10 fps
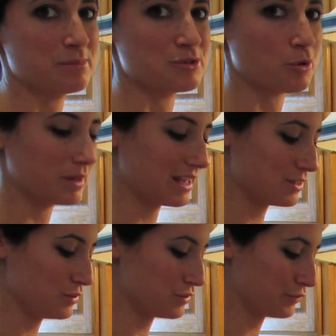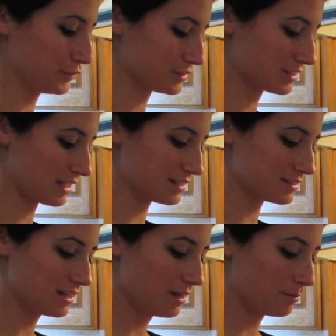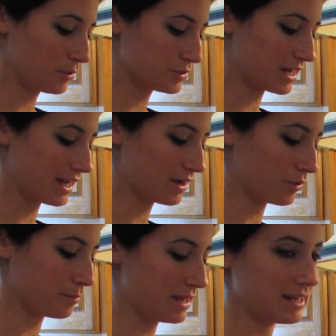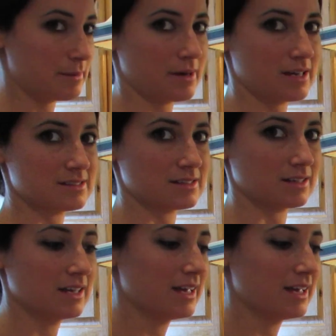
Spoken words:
but normally I'd use full-sized bow tie or penne pasta.